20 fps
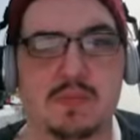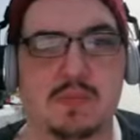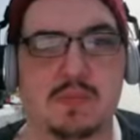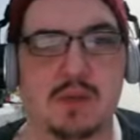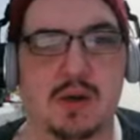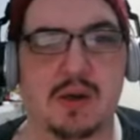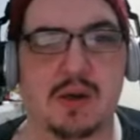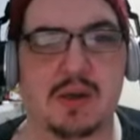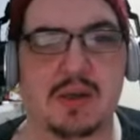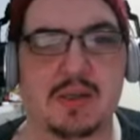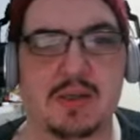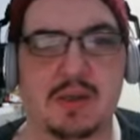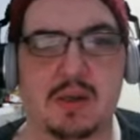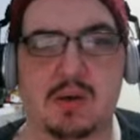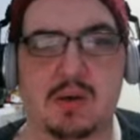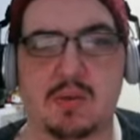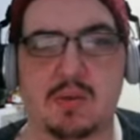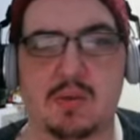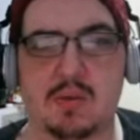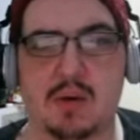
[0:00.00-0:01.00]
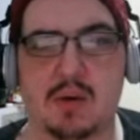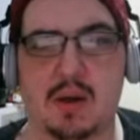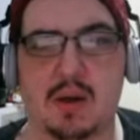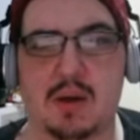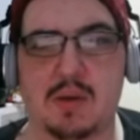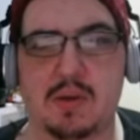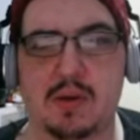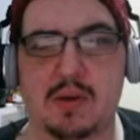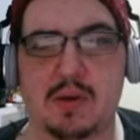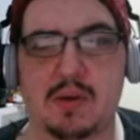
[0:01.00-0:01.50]
All right, so
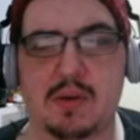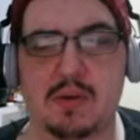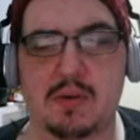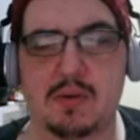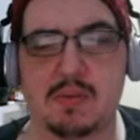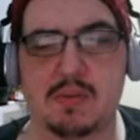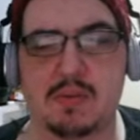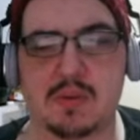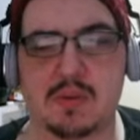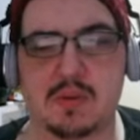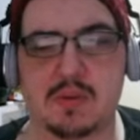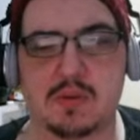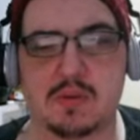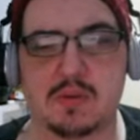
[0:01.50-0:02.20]
our, whoops.